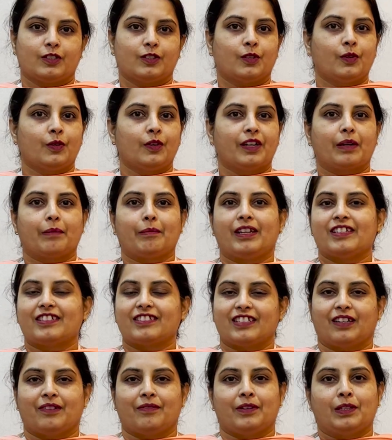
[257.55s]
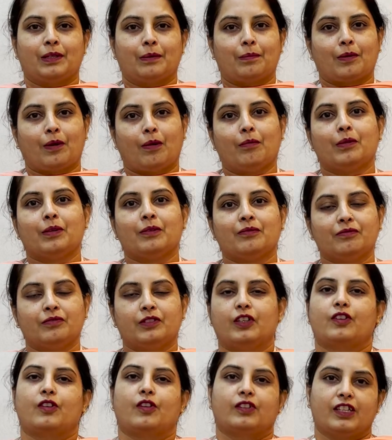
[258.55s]
So don't remain stuck with the problem,
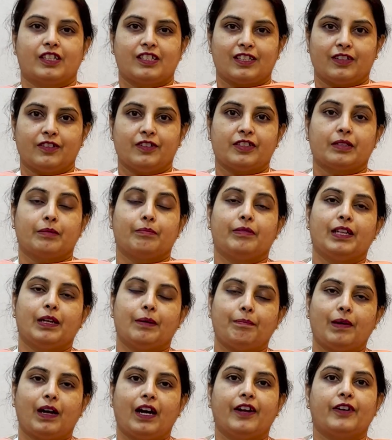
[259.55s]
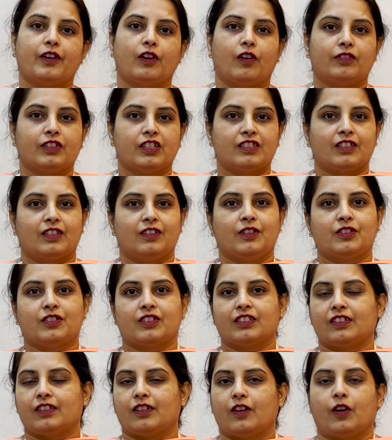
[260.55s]
work on the solution. Be a part of the
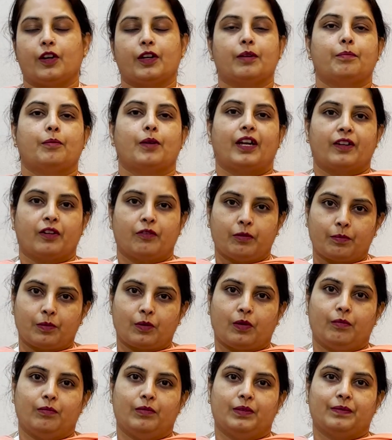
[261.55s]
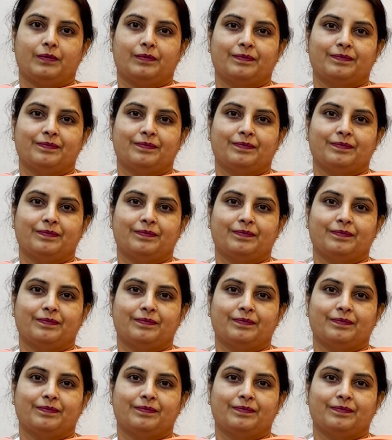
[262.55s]
solution and not a part of the problem.